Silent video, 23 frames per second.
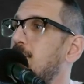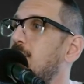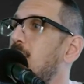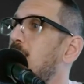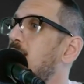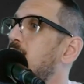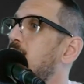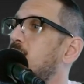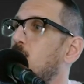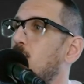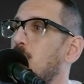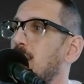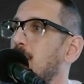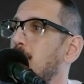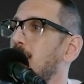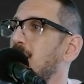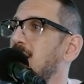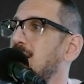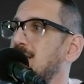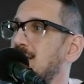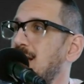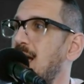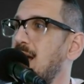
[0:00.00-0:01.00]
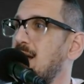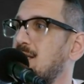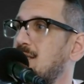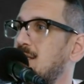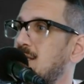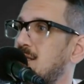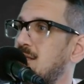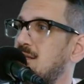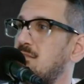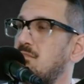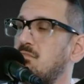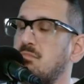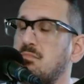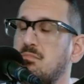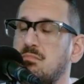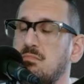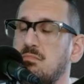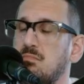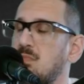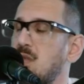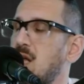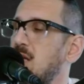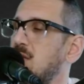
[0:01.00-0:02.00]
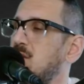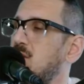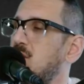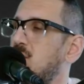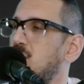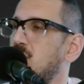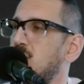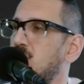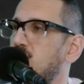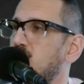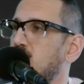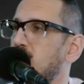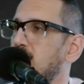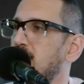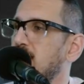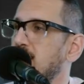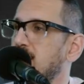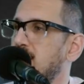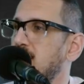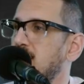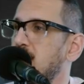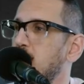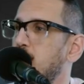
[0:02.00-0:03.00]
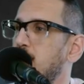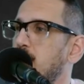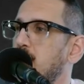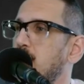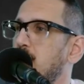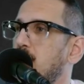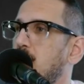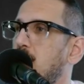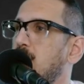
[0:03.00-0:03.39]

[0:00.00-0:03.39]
If I ever want to make text, that's just real simple.